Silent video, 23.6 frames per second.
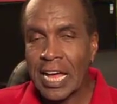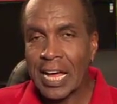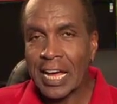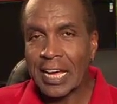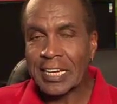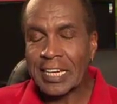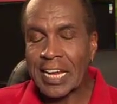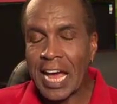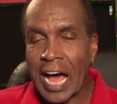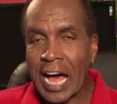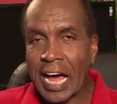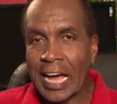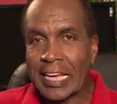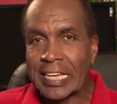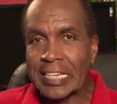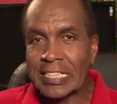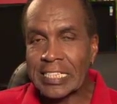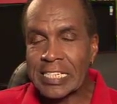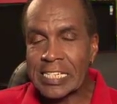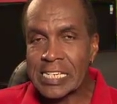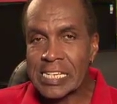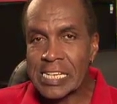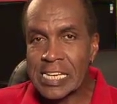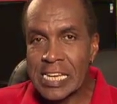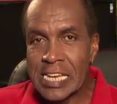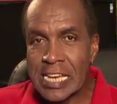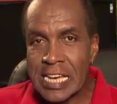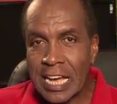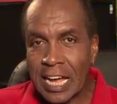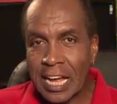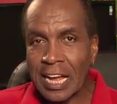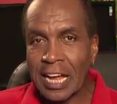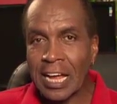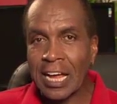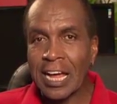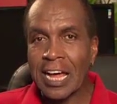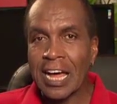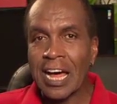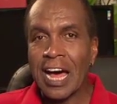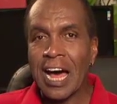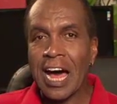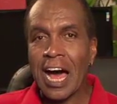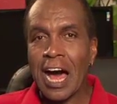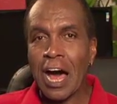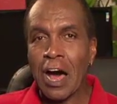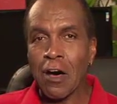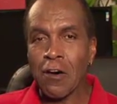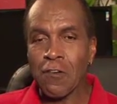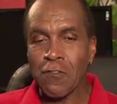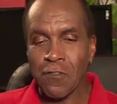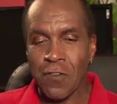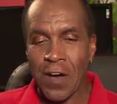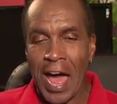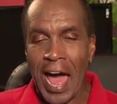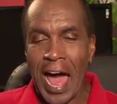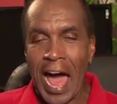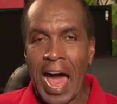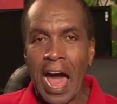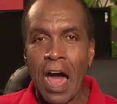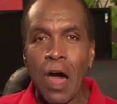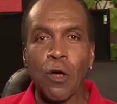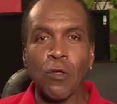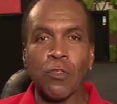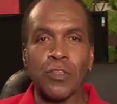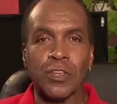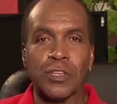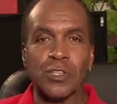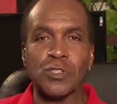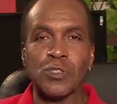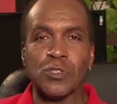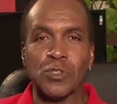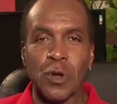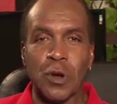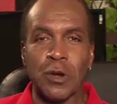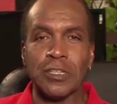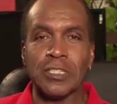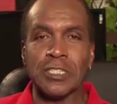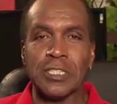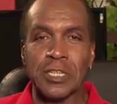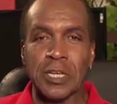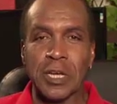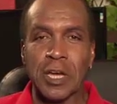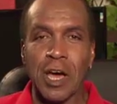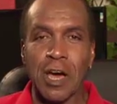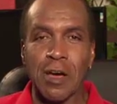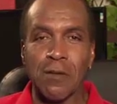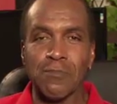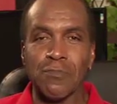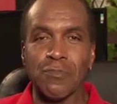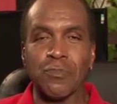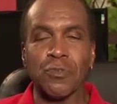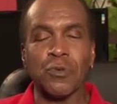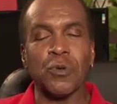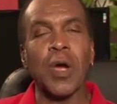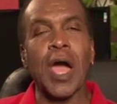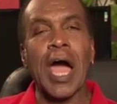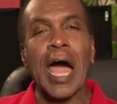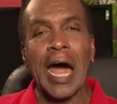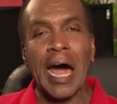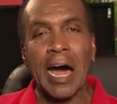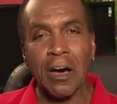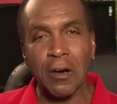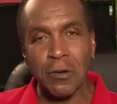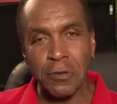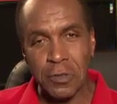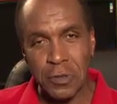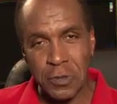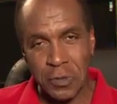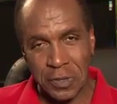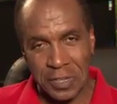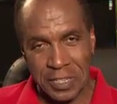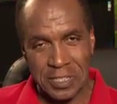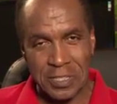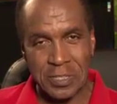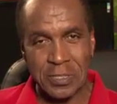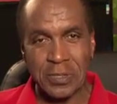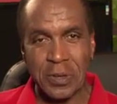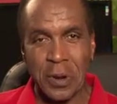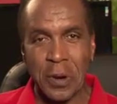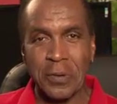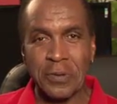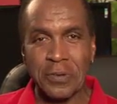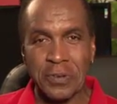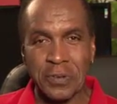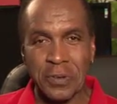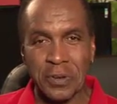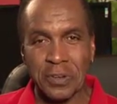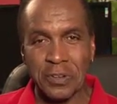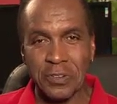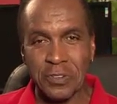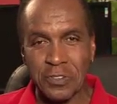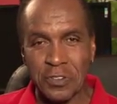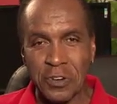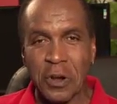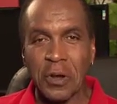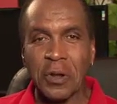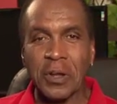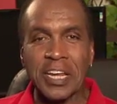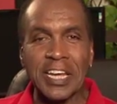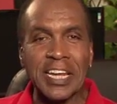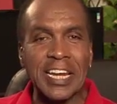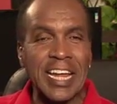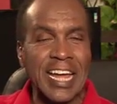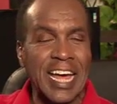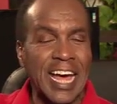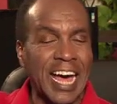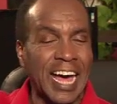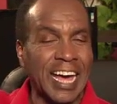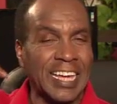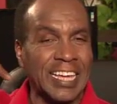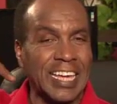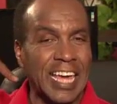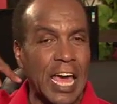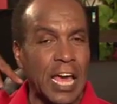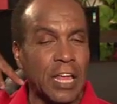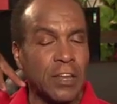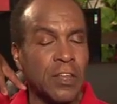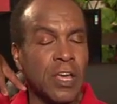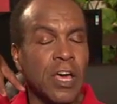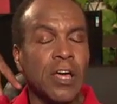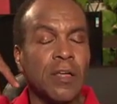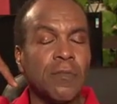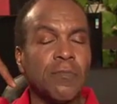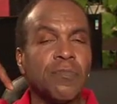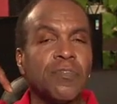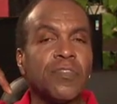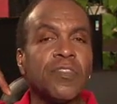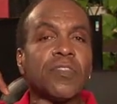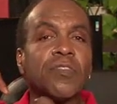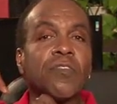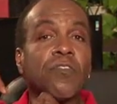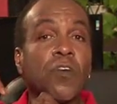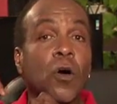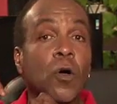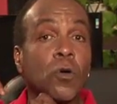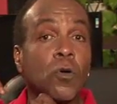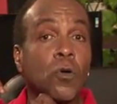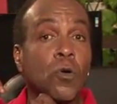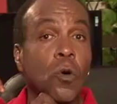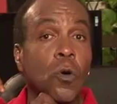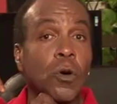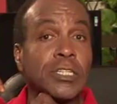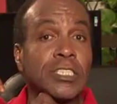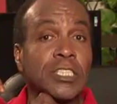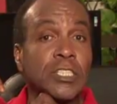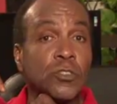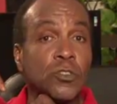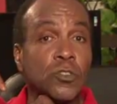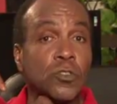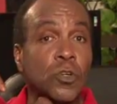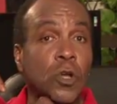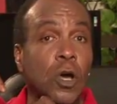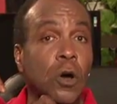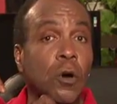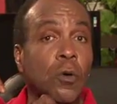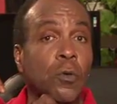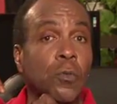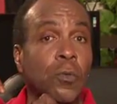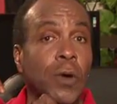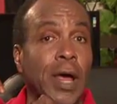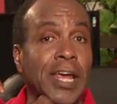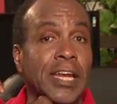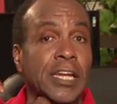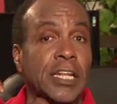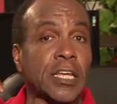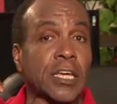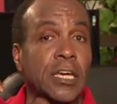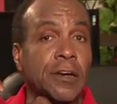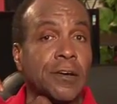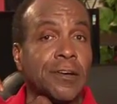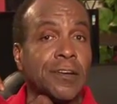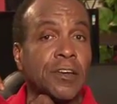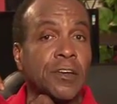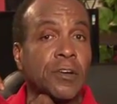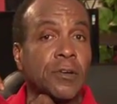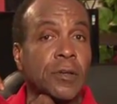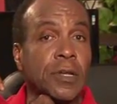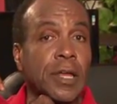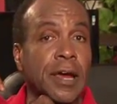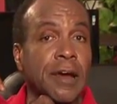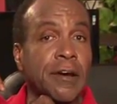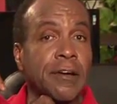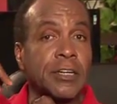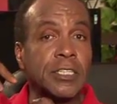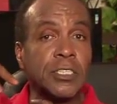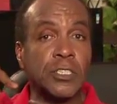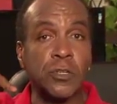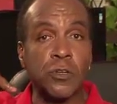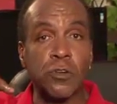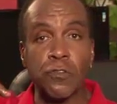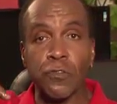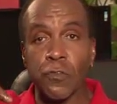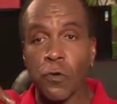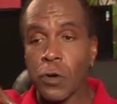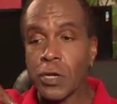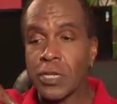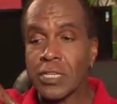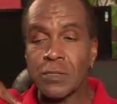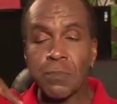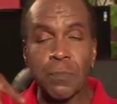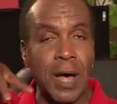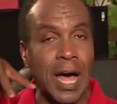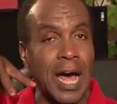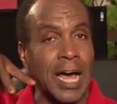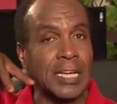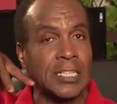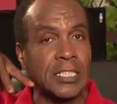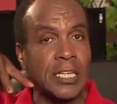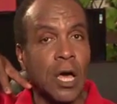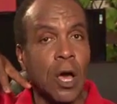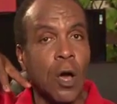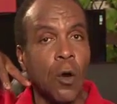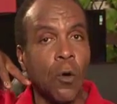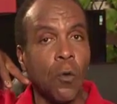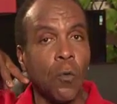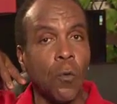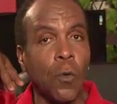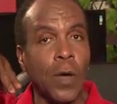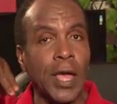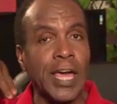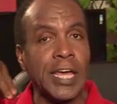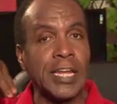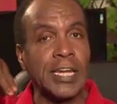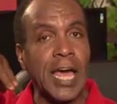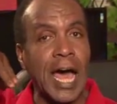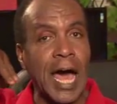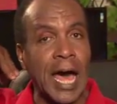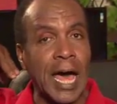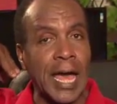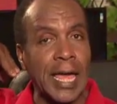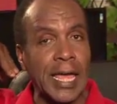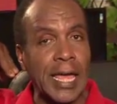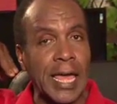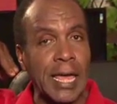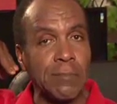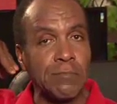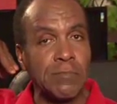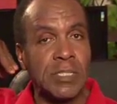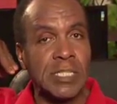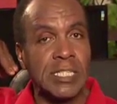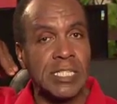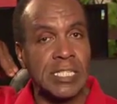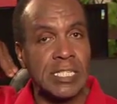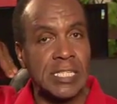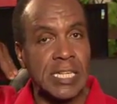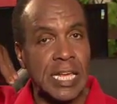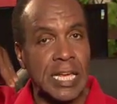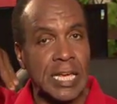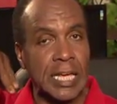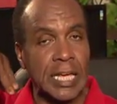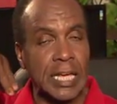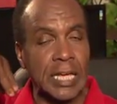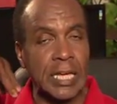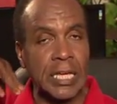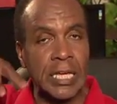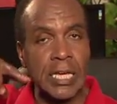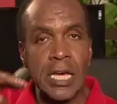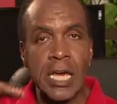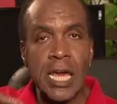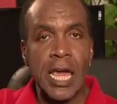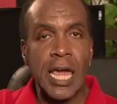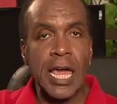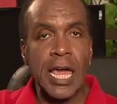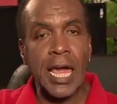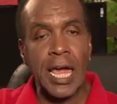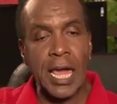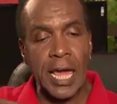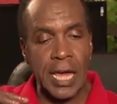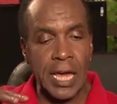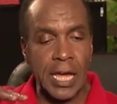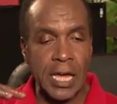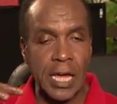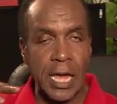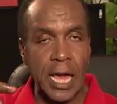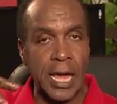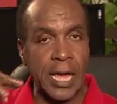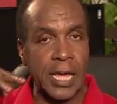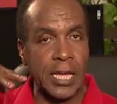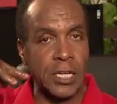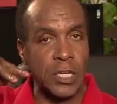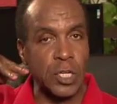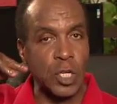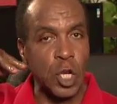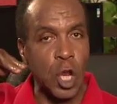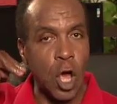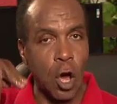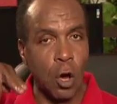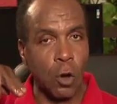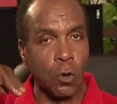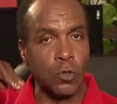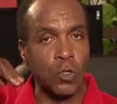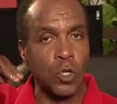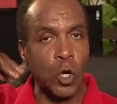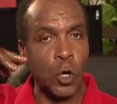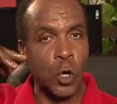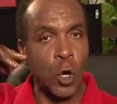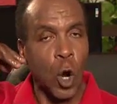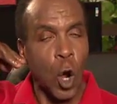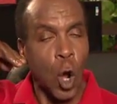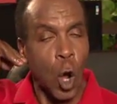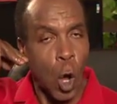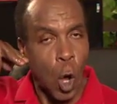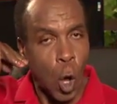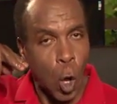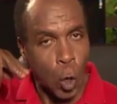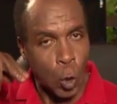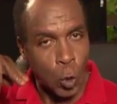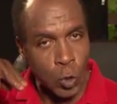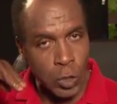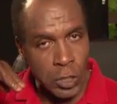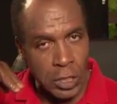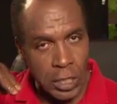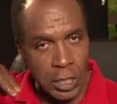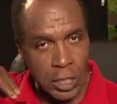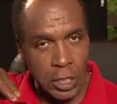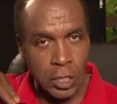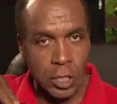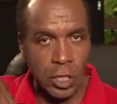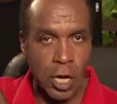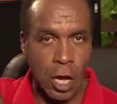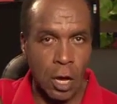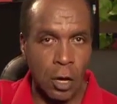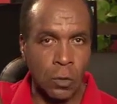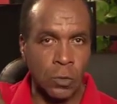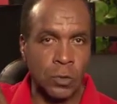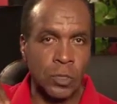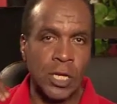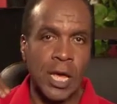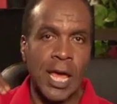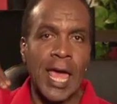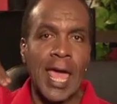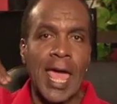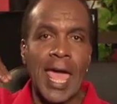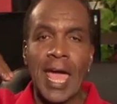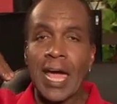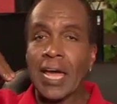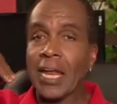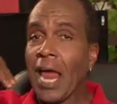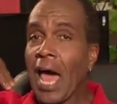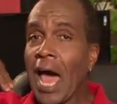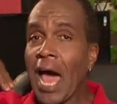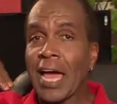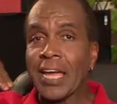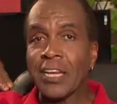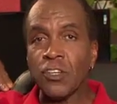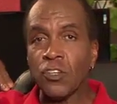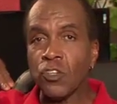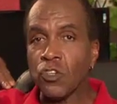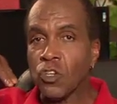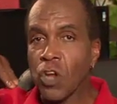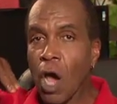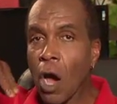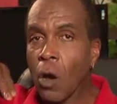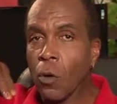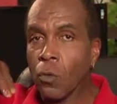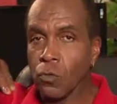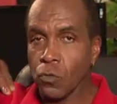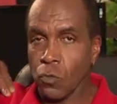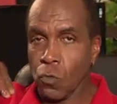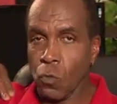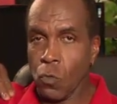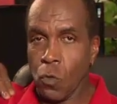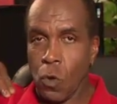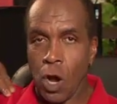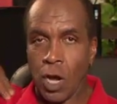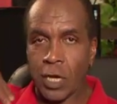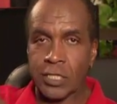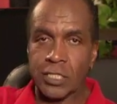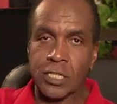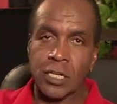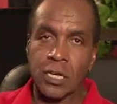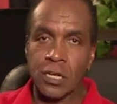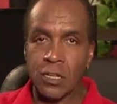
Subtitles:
an idea of how this starts to come through, how you can start to control it. Again, the vocal cords, as you know, right here at your larynx or your voice box. When I am singing a note or holding a note and I don't want